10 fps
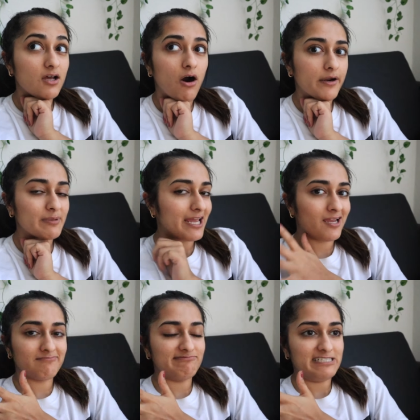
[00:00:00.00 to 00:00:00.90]
Autumn
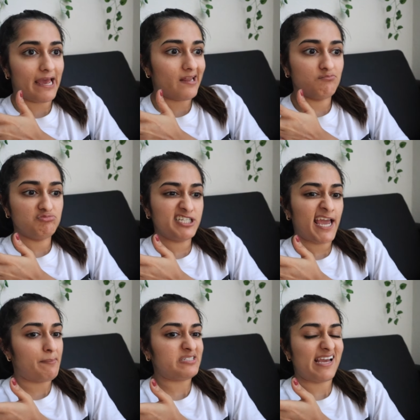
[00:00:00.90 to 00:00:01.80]
King, dead,
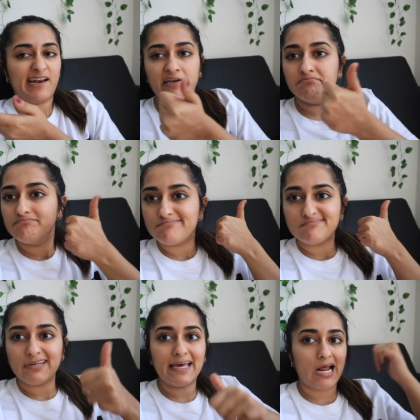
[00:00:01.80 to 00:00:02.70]
decapitated,
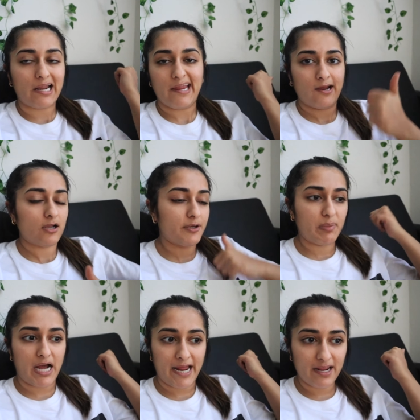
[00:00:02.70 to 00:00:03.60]
get out of here,
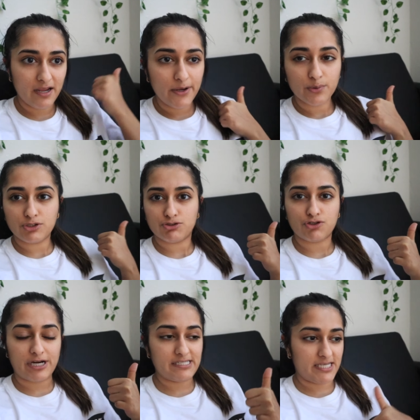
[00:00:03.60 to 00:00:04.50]
goodbye, which was
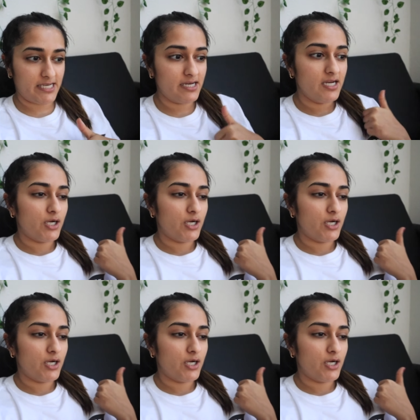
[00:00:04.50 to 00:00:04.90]
crazy.